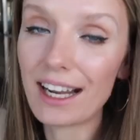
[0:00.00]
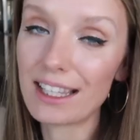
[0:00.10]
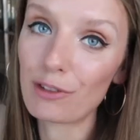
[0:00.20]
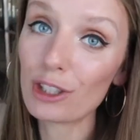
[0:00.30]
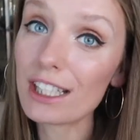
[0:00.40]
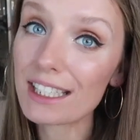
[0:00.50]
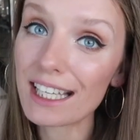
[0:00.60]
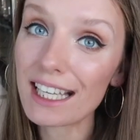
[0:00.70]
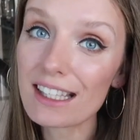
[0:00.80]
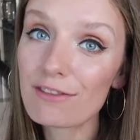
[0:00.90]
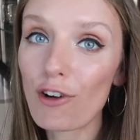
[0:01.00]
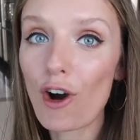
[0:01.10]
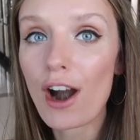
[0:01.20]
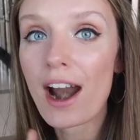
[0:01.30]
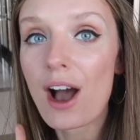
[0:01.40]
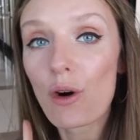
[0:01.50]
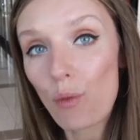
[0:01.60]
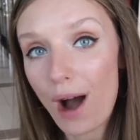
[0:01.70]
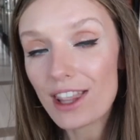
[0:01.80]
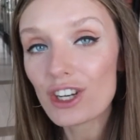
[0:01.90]
And I've got a ticket for
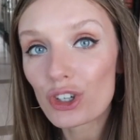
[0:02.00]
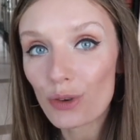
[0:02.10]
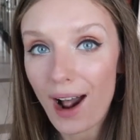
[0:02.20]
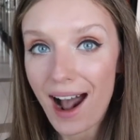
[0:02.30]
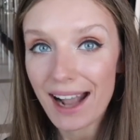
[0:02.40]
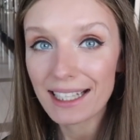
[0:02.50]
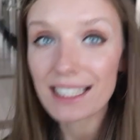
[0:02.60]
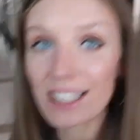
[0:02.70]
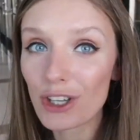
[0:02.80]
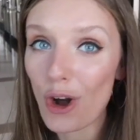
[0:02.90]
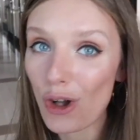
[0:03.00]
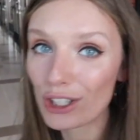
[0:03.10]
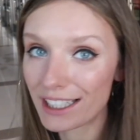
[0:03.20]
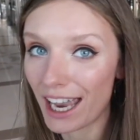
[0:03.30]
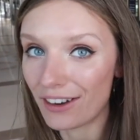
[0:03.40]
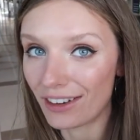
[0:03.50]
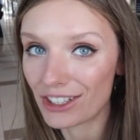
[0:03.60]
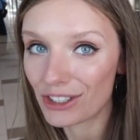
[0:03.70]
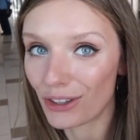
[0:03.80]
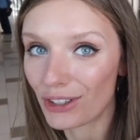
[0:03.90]
one ride in the gold
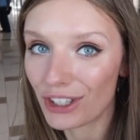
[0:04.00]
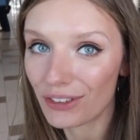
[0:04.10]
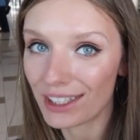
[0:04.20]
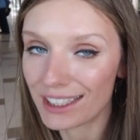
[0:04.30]
carriage. So here it